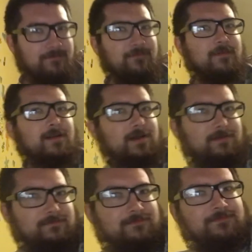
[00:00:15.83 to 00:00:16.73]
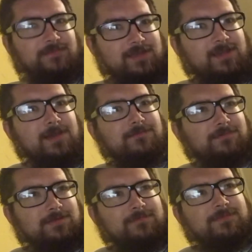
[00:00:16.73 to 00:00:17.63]
from a
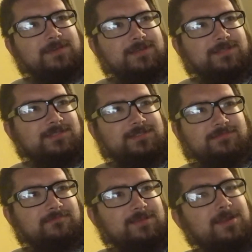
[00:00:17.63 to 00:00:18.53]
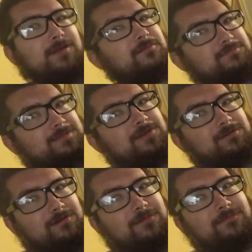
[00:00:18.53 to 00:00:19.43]
couple of these, you know,
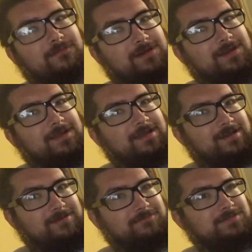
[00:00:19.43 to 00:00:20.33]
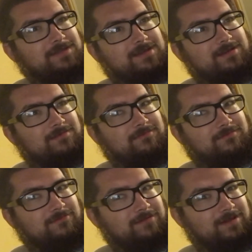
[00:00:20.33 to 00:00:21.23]
so-called fighting games that I've
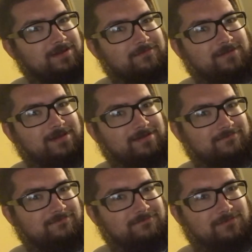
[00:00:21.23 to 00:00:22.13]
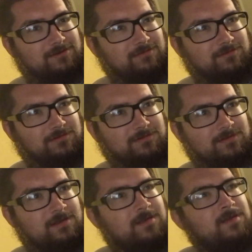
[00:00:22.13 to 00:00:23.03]
been playing on my mobile,
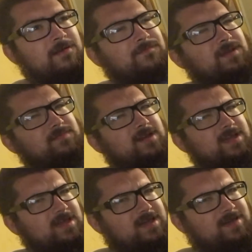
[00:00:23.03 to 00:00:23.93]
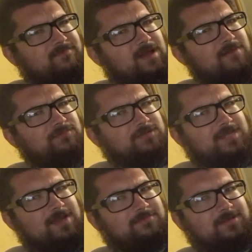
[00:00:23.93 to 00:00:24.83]
on my uh, Apple
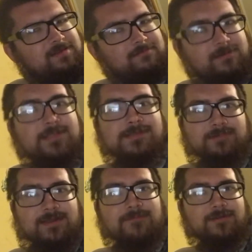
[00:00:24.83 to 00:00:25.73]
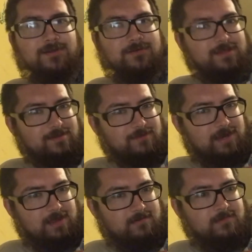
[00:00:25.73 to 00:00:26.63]
tablet, which is what I'm recording on right
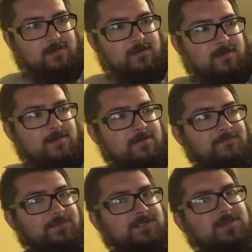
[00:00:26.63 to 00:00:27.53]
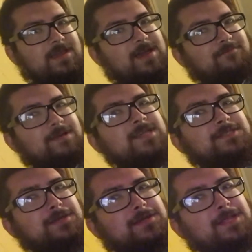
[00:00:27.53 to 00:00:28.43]
now. So yeah,
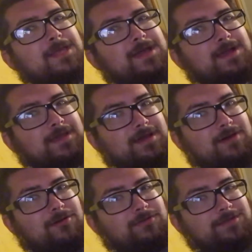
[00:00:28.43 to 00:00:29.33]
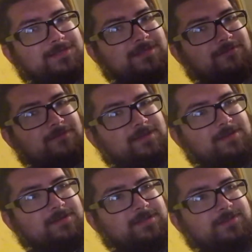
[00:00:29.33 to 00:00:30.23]
basically I got all these different
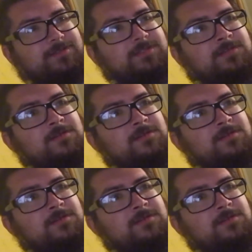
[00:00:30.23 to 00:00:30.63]
characters.